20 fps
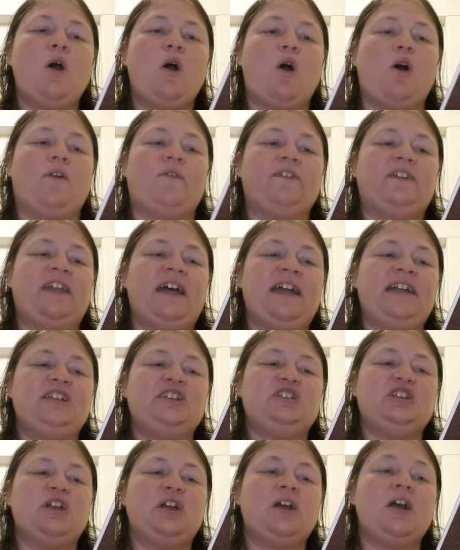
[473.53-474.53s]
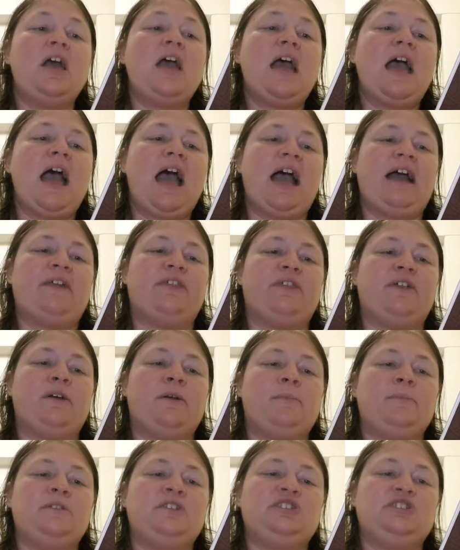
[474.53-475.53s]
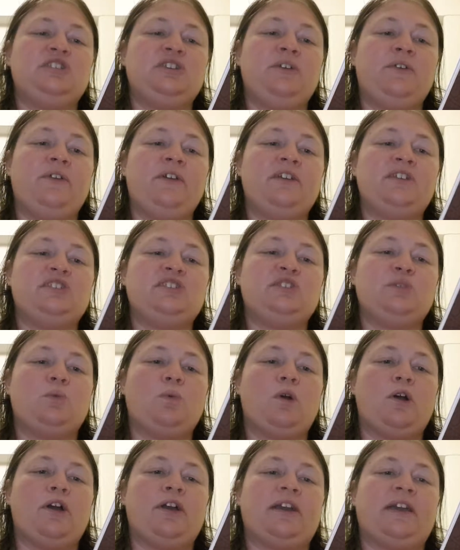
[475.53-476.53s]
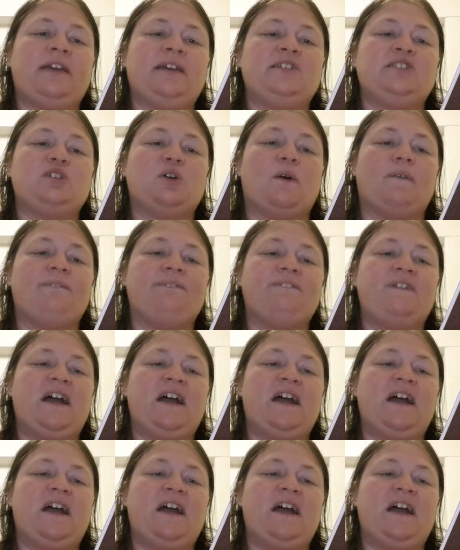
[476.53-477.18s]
of nature and the mysterious workings of